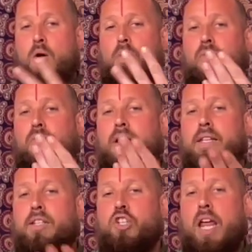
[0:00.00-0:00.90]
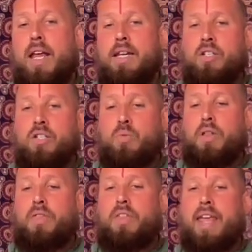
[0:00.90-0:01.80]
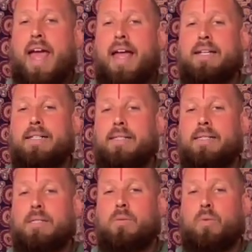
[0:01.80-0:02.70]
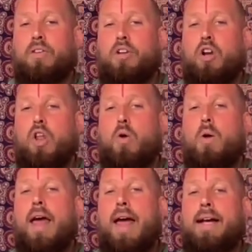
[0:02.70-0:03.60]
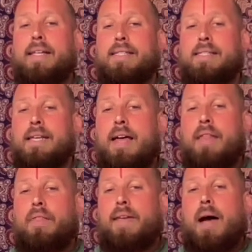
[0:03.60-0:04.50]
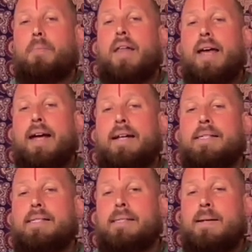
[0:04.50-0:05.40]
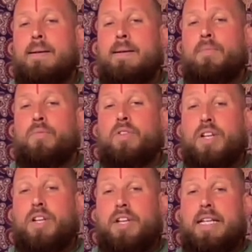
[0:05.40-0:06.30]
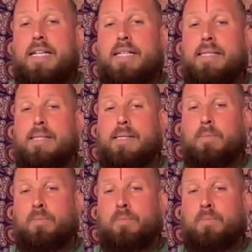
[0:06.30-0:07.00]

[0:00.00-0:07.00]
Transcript: We feel a change within the ankles, within the lower legs, the upper legs, the knees.